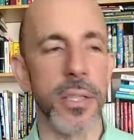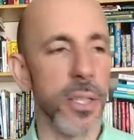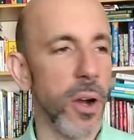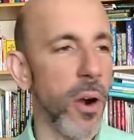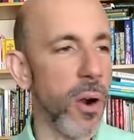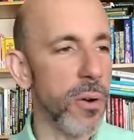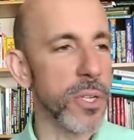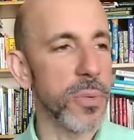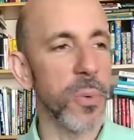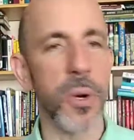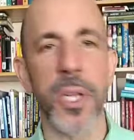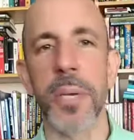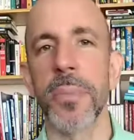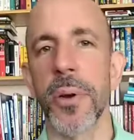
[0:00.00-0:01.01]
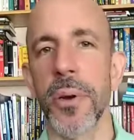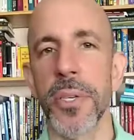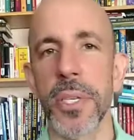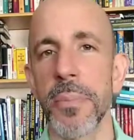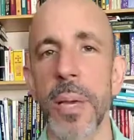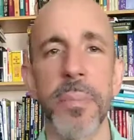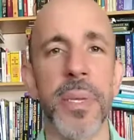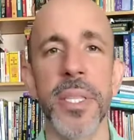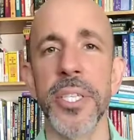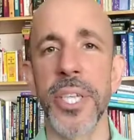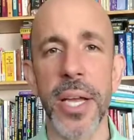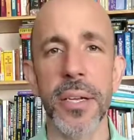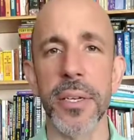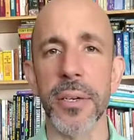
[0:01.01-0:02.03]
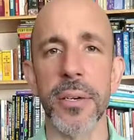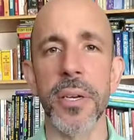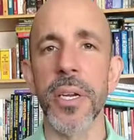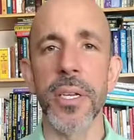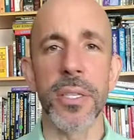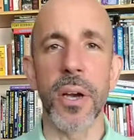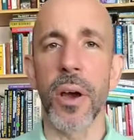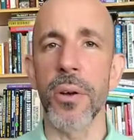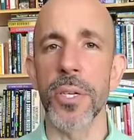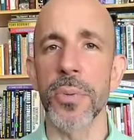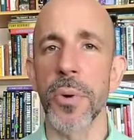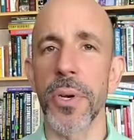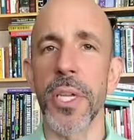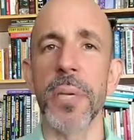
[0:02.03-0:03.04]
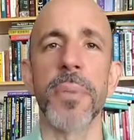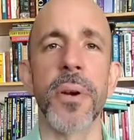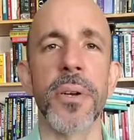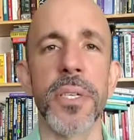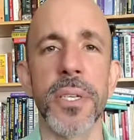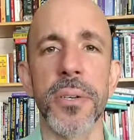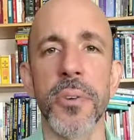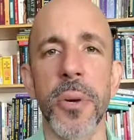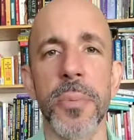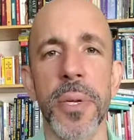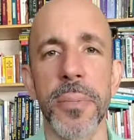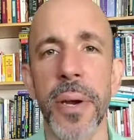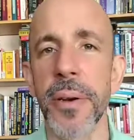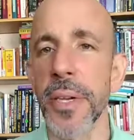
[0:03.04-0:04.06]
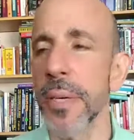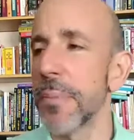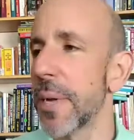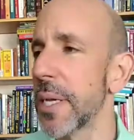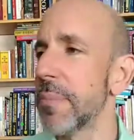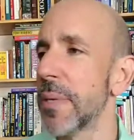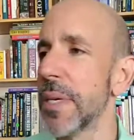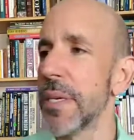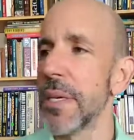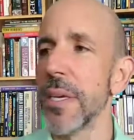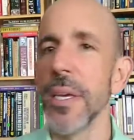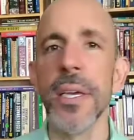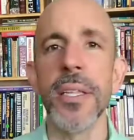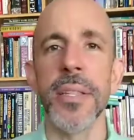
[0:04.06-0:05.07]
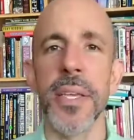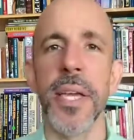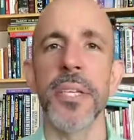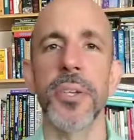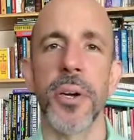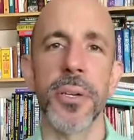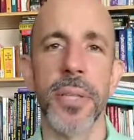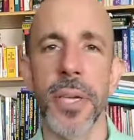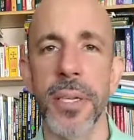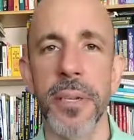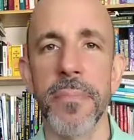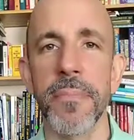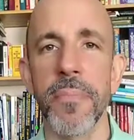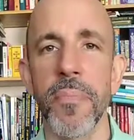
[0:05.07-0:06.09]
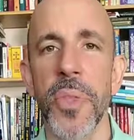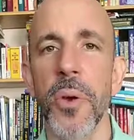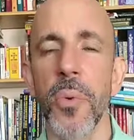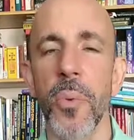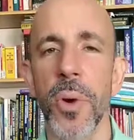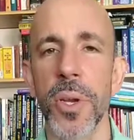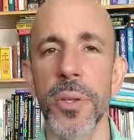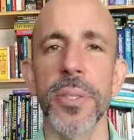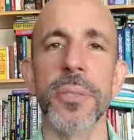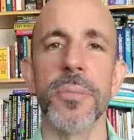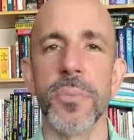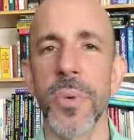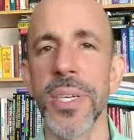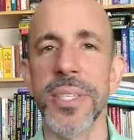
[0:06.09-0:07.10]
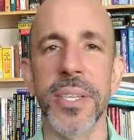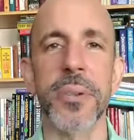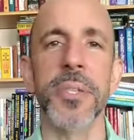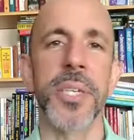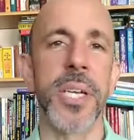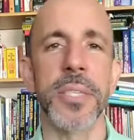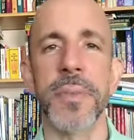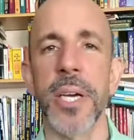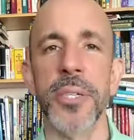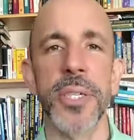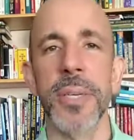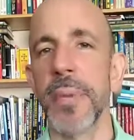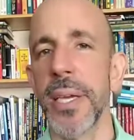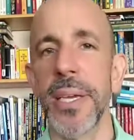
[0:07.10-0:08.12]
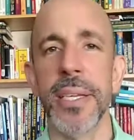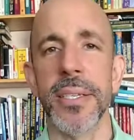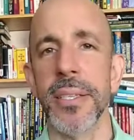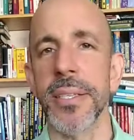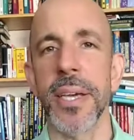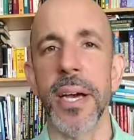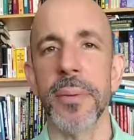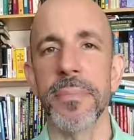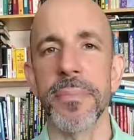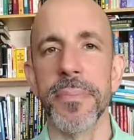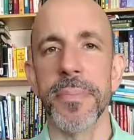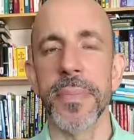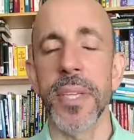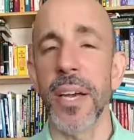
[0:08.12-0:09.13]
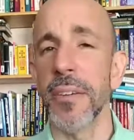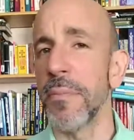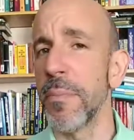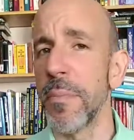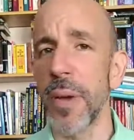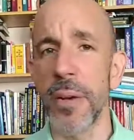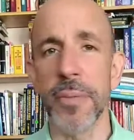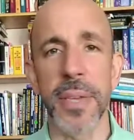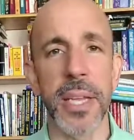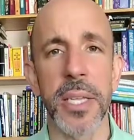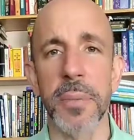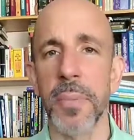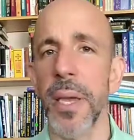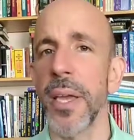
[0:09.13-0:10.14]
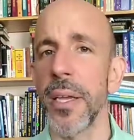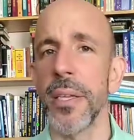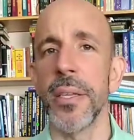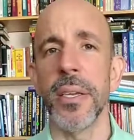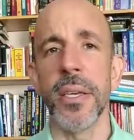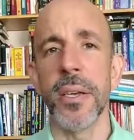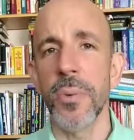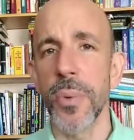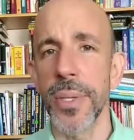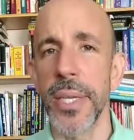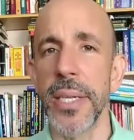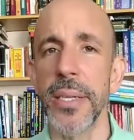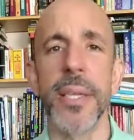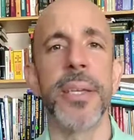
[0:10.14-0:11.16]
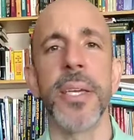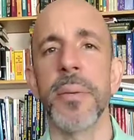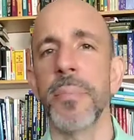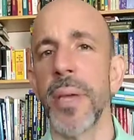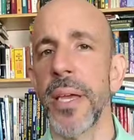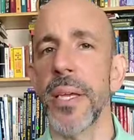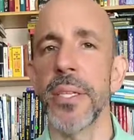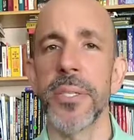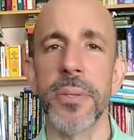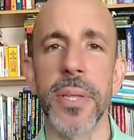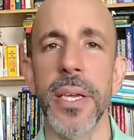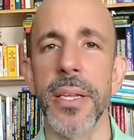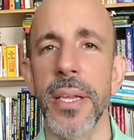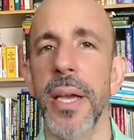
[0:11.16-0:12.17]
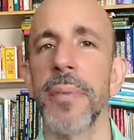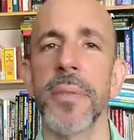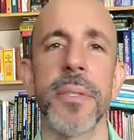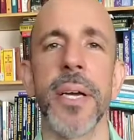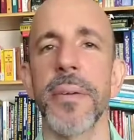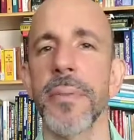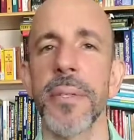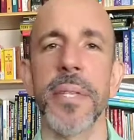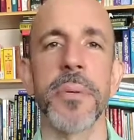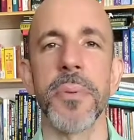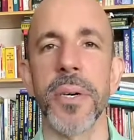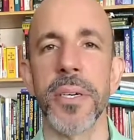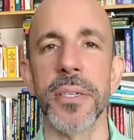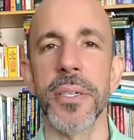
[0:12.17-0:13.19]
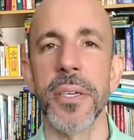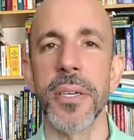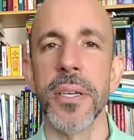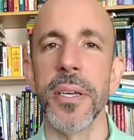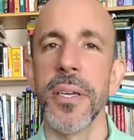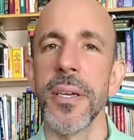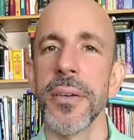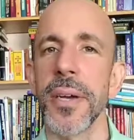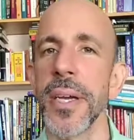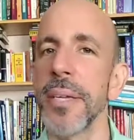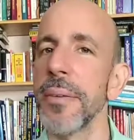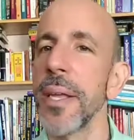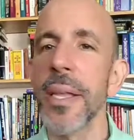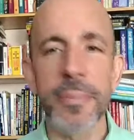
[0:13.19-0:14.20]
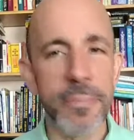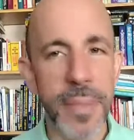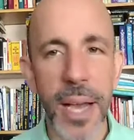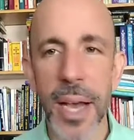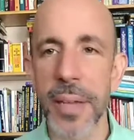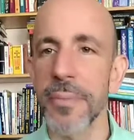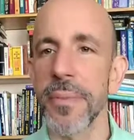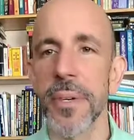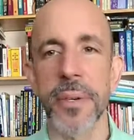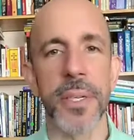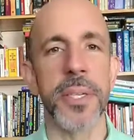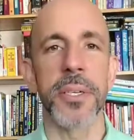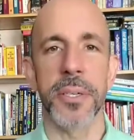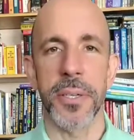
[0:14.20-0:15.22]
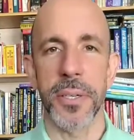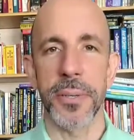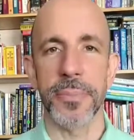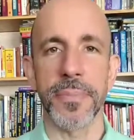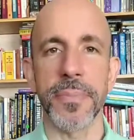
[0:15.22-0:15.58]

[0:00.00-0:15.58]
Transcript: the hardest working person might be the janitor? The hardest working person in corporate America might be the HR lady. What is their chance of actually making it to the top, of getting paid what they need to get paid so they can have the life that they want, right? Not very good.